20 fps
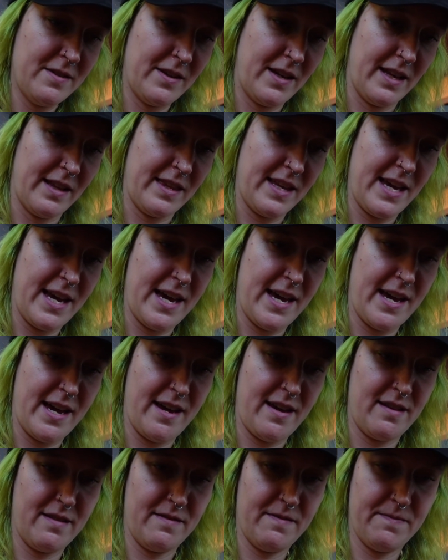Get
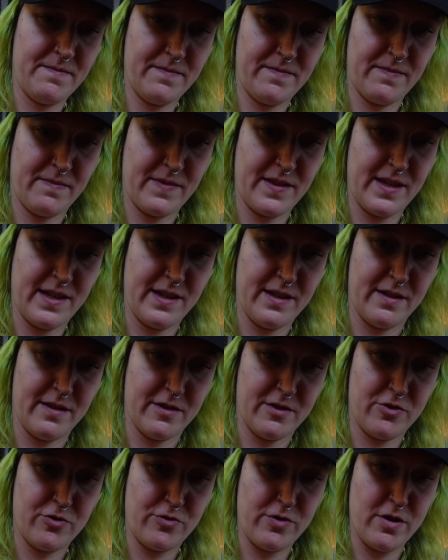that. And
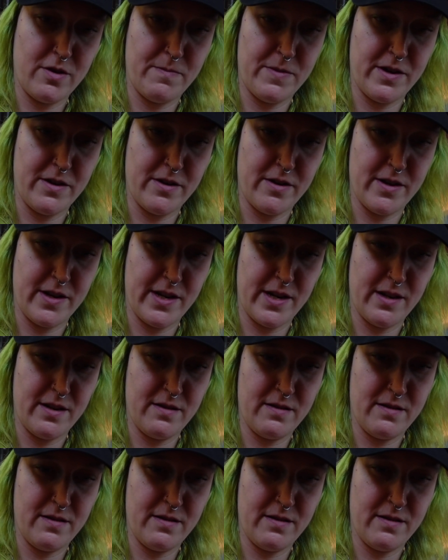a strawberry.